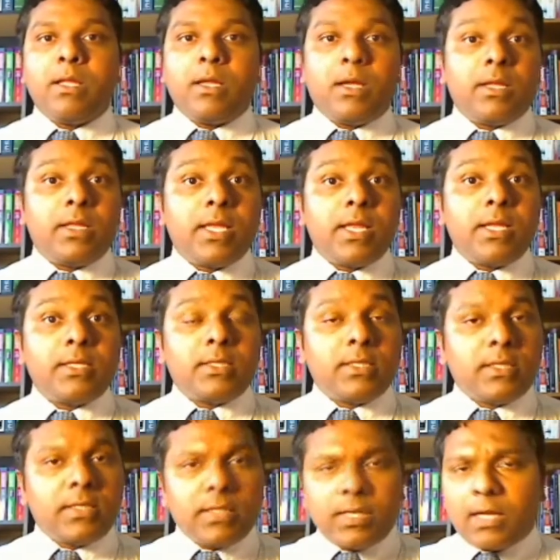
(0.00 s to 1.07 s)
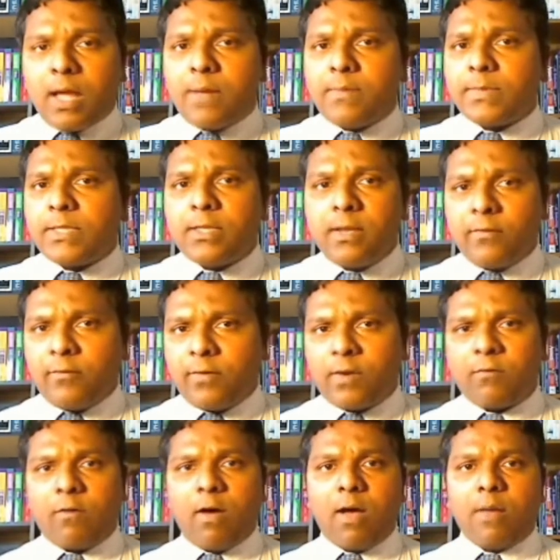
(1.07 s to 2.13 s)
uh, there is it comes in
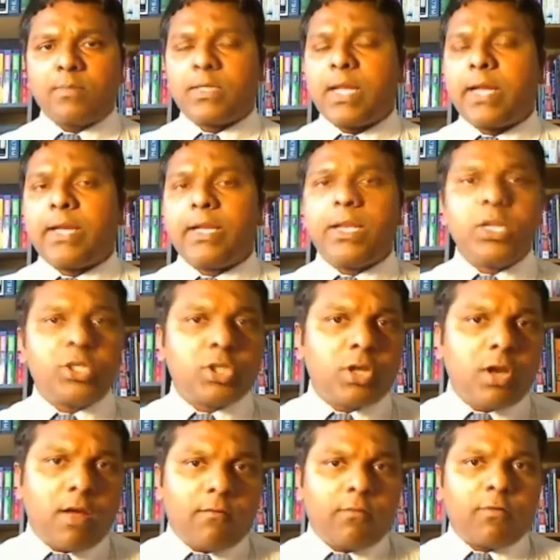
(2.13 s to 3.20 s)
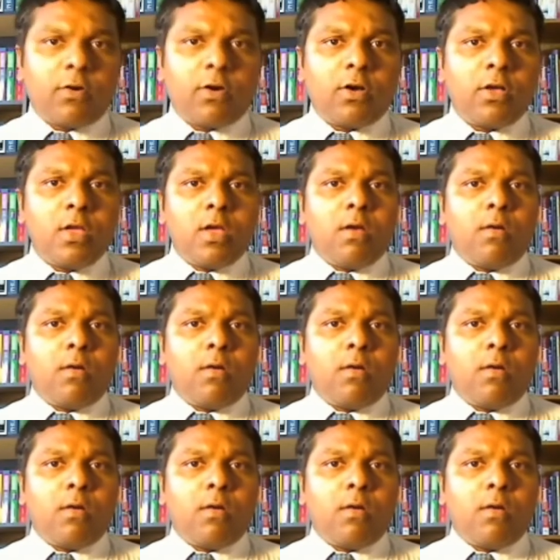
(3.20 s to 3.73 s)
different forms like tincture of uh,